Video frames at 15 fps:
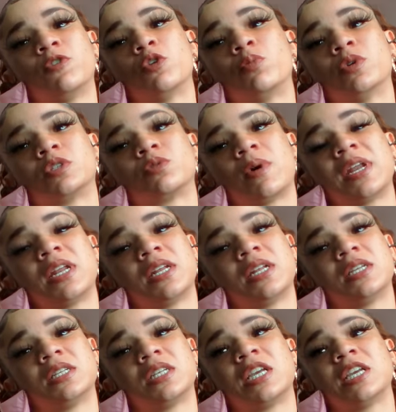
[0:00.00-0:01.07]
feel persuaded
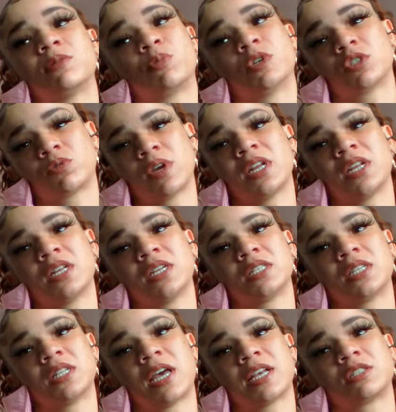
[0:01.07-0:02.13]
and get persuaded
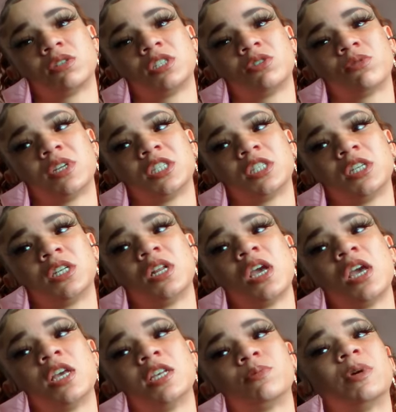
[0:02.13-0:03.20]
into that situation,
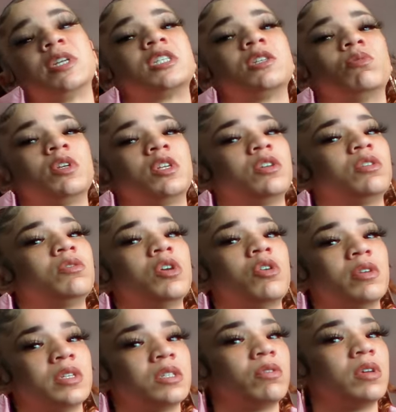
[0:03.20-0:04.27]
especially when you
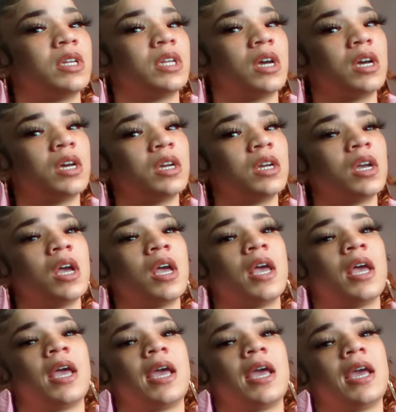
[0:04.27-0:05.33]
go into it young.
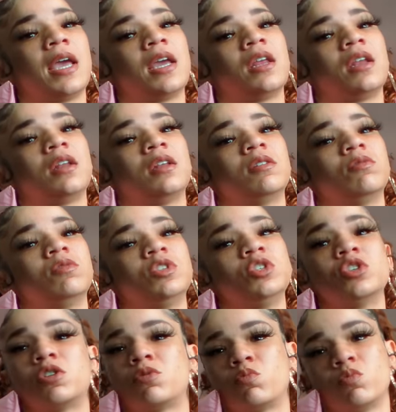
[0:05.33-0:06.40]
And,
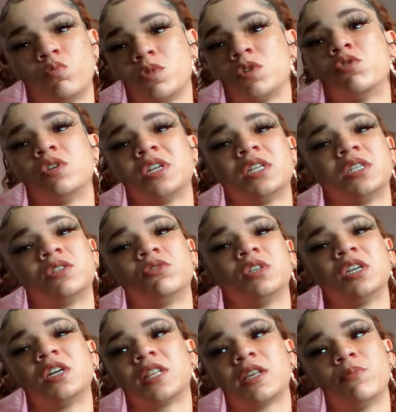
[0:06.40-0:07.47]
you know, going into it
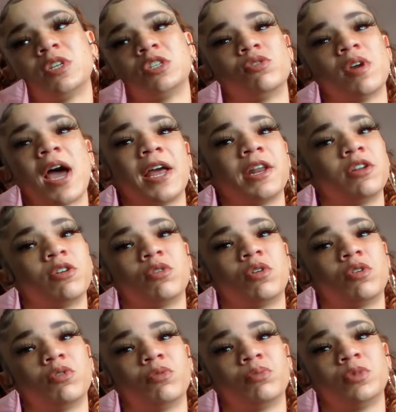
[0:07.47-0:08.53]
young, that means you had no
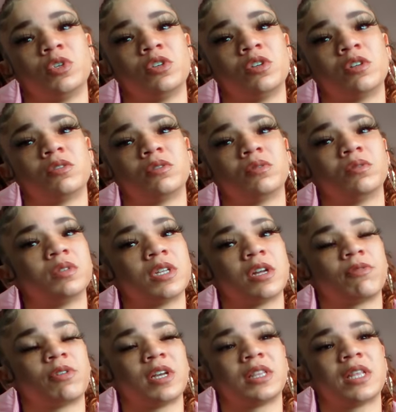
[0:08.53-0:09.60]
home, you know,
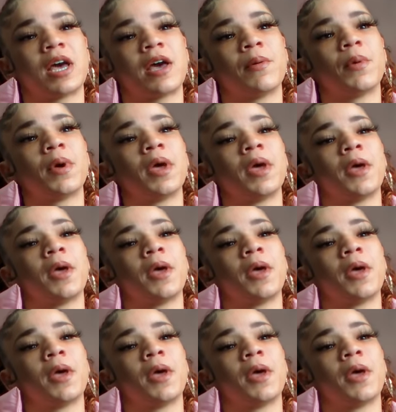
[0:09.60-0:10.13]
stuff like that.